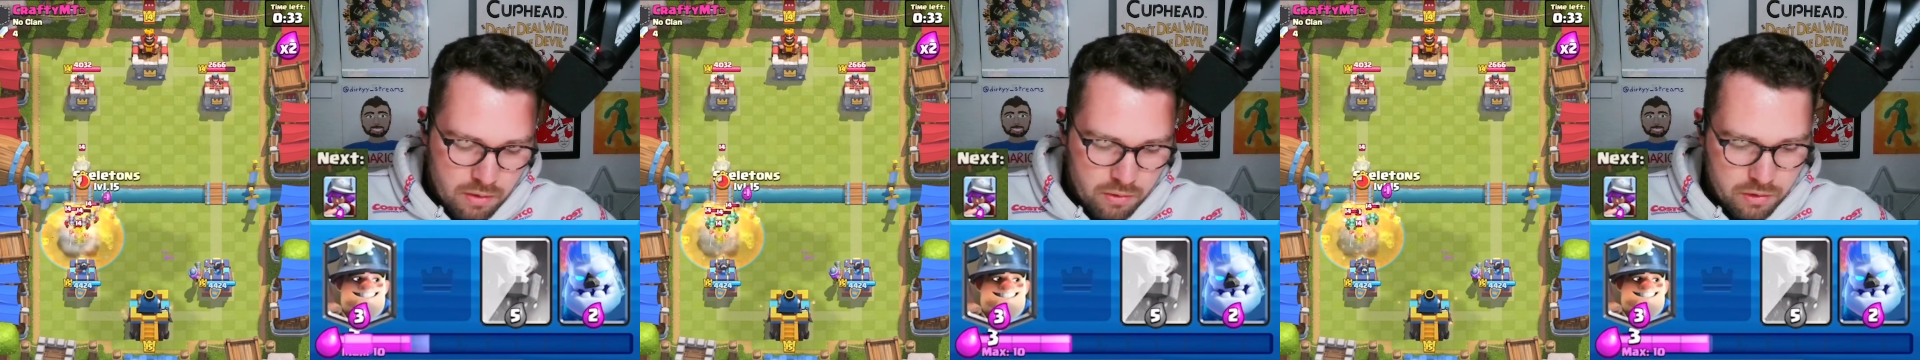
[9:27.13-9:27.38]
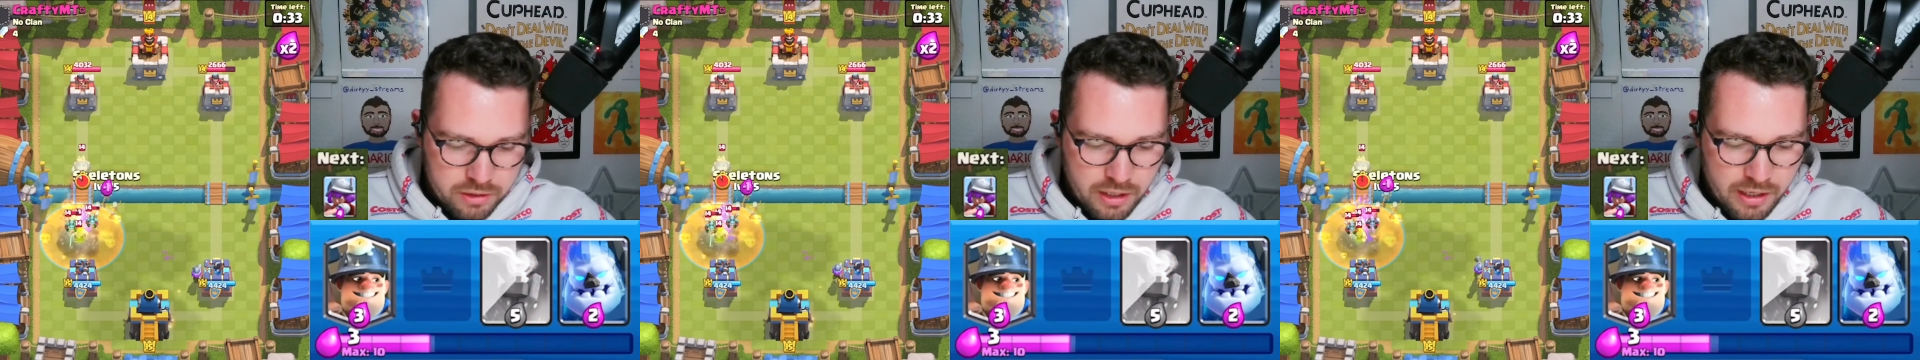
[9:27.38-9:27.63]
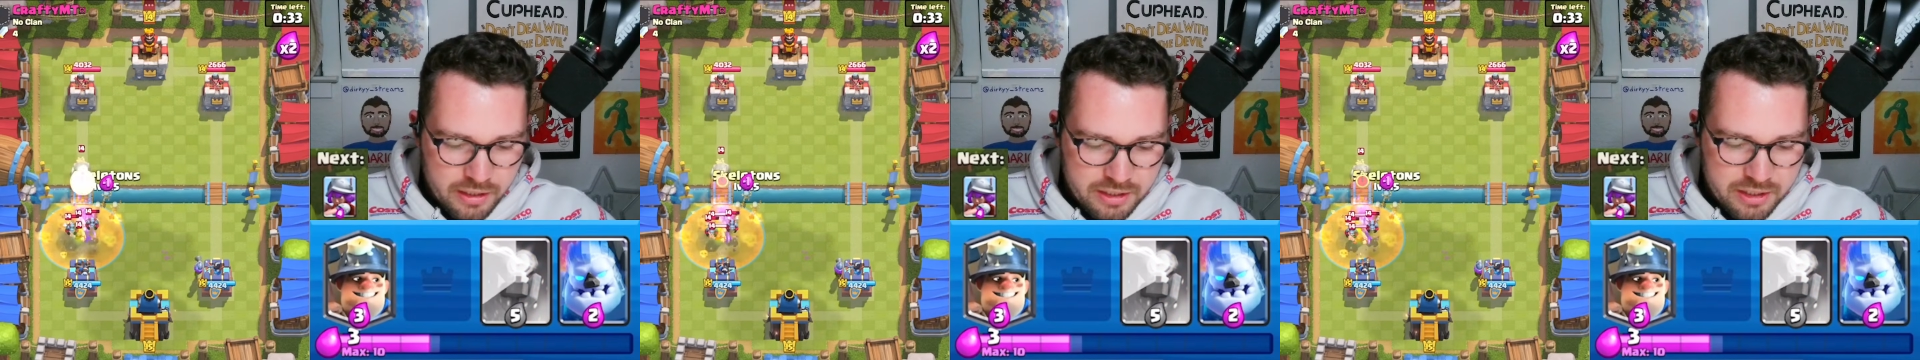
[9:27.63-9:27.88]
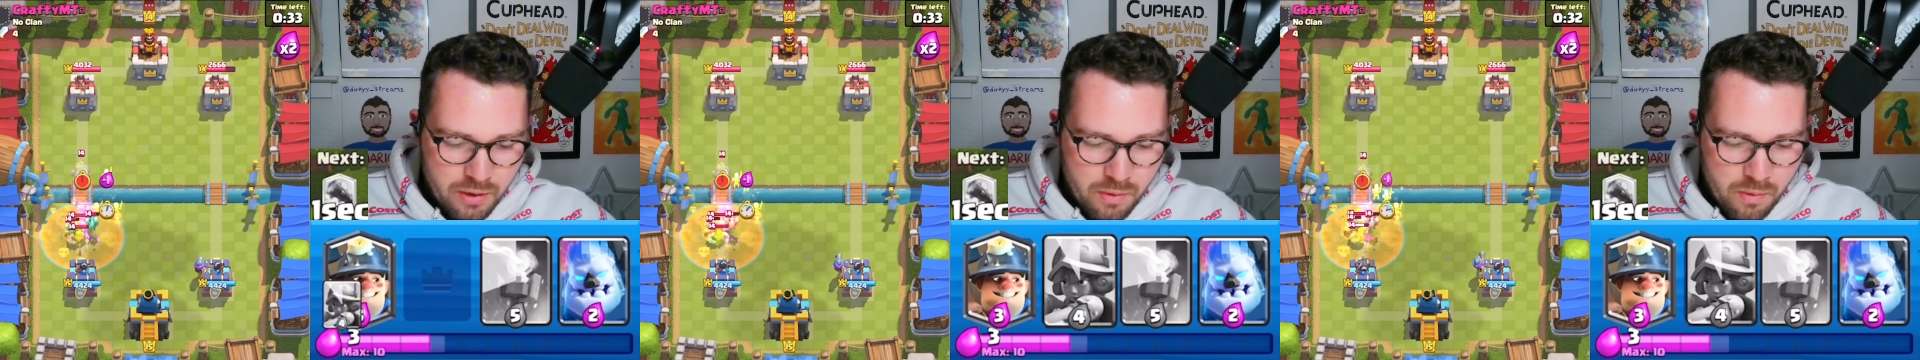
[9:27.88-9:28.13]
Go
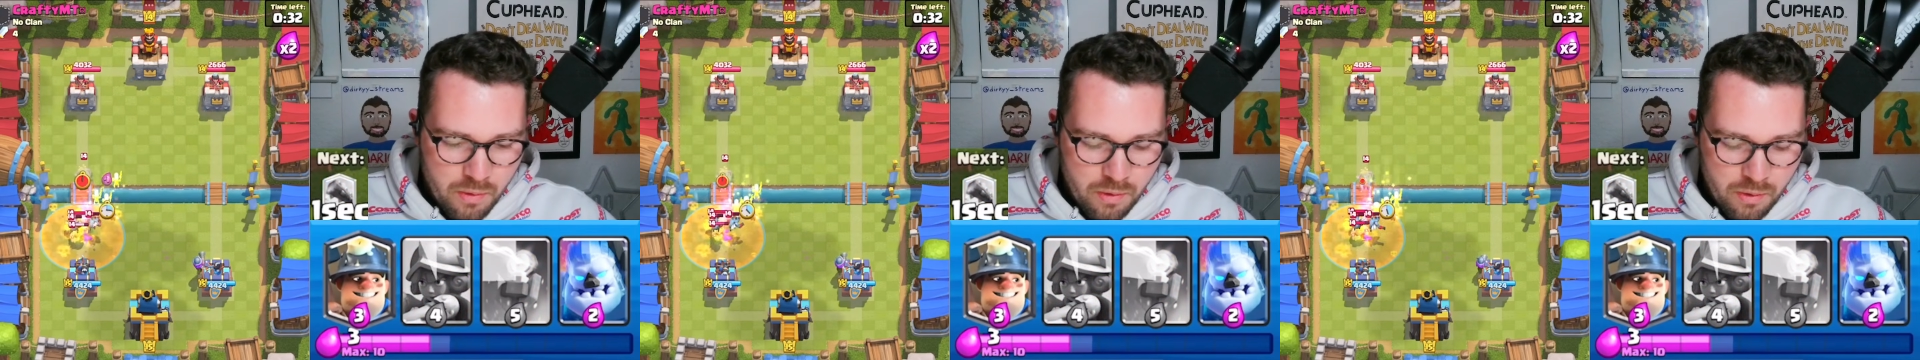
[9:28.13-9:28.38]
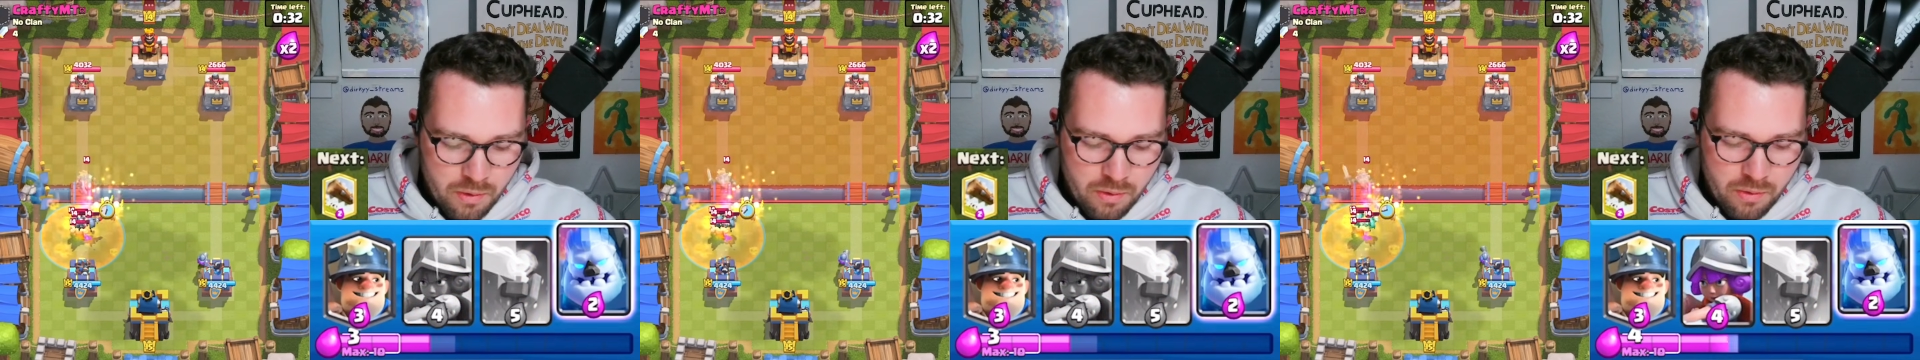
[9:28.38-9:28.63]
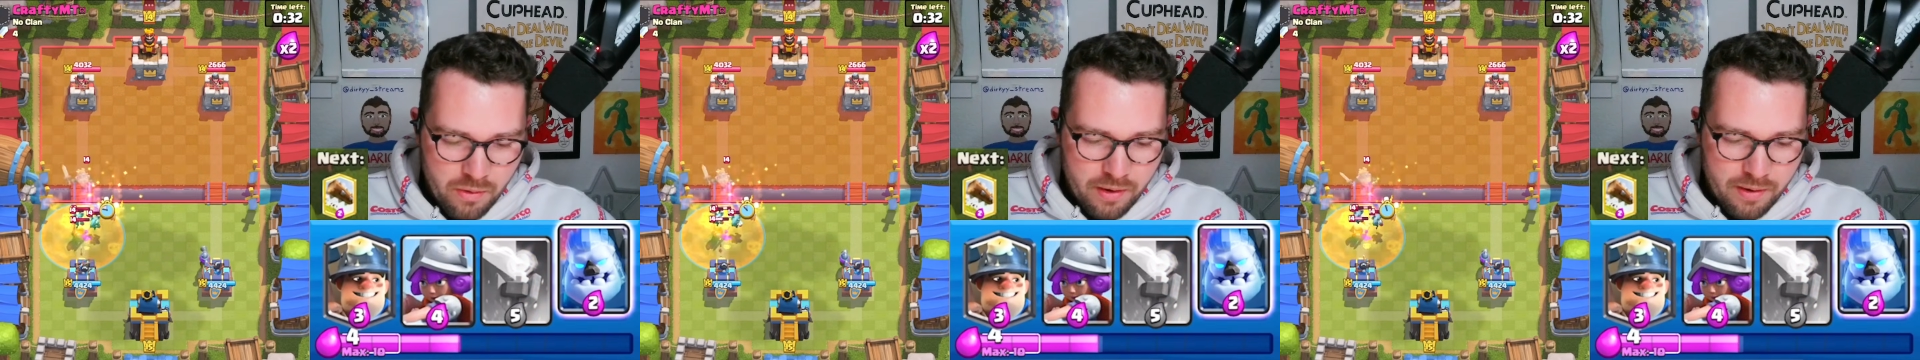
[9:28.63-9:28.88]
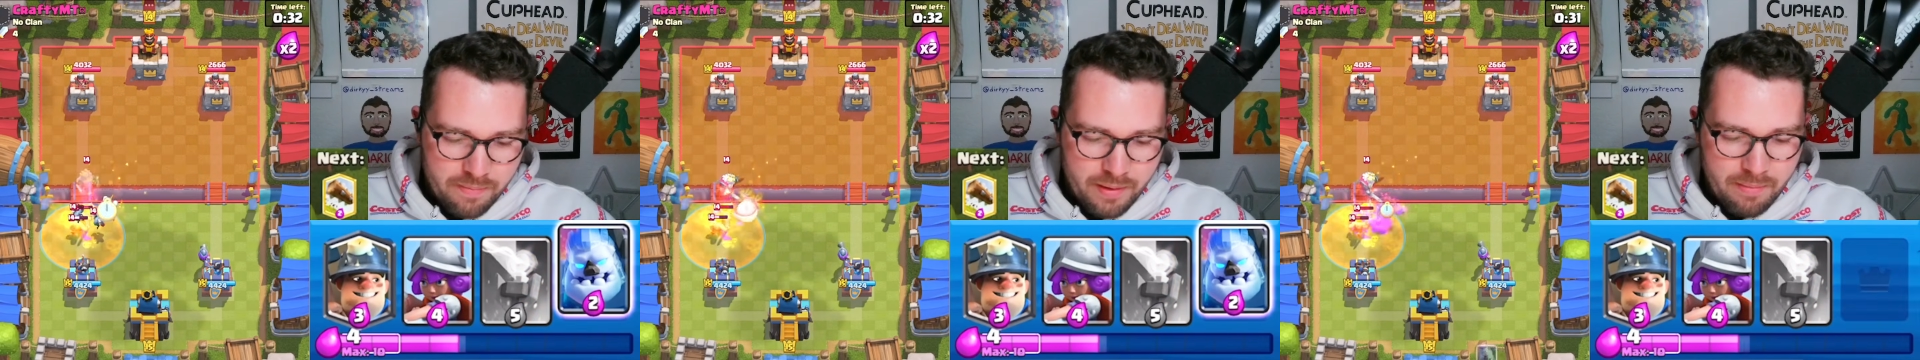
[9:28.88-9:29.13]
Skeletons here. Ooh,